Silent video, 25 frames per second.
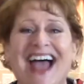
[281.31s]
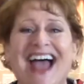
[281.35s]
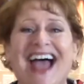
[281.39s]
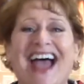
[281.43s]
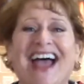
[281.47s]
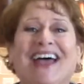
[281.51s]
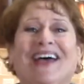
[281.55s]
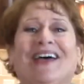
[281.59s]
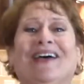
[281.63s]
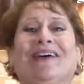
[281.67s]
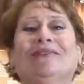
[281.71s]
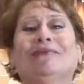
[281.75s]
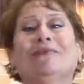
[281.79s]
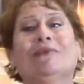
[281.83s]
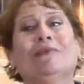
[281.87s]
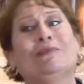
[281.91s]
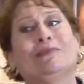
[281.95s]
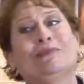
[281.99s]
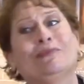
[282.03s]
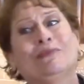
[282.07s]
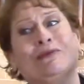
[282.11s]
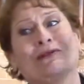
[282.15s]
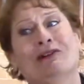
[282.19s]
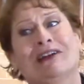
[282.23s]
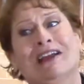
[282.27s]

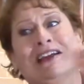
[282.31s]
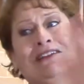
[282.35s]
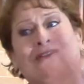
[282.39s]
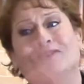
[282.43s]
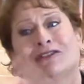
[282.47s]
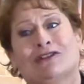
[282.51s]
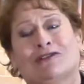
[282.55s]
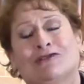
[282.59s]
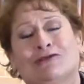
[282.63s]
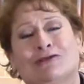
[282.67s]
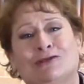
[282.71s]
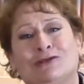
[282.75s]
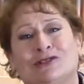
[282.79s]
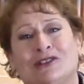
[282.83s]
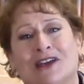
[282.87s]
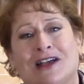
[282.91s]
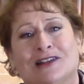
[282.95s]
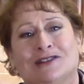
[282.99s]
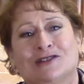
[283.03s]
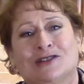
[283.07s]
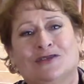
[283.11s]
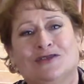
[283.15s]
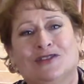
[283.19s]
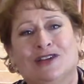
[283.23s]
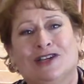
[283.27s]
and bring the
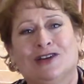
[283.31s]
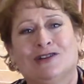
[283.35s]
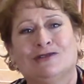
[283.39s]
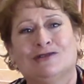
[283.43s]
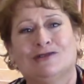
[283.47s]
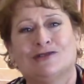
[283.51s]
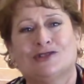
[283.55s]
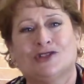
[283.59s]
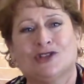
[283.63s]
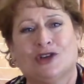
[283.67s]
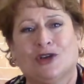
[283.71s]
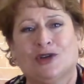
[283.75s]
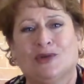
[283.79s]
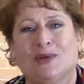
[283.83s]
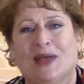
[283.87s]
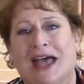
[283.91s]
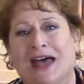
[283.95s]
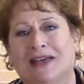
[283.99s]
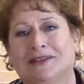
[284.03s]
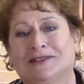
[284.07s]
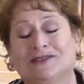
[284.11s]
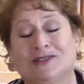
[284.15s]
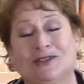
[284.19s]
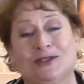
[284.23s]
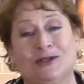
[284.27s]
croutons over here and show you
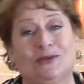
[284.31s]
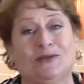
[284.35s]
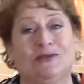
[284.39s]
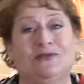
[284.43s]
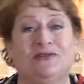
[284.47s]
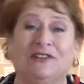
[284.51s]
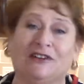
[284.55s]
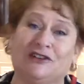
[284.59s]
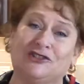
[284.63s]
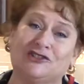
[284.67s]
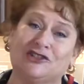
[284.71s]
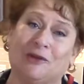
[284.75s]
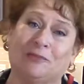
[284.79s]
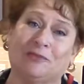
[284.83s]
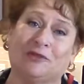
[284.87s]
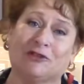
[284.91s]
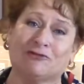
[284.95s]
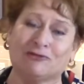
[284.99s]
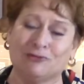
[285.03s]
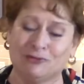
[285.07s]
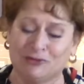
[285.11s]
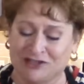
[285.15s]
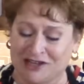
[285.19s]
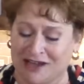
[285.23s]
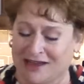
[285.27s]
how to finish up the
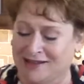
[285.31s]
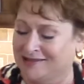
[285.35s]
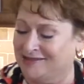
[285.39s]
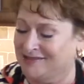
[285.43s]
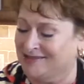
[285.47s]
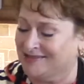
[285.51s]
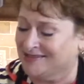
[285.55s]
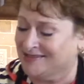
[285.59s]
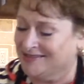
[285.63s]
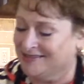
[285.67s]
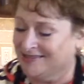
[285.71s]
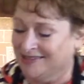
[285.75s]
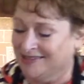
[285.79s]
croutons.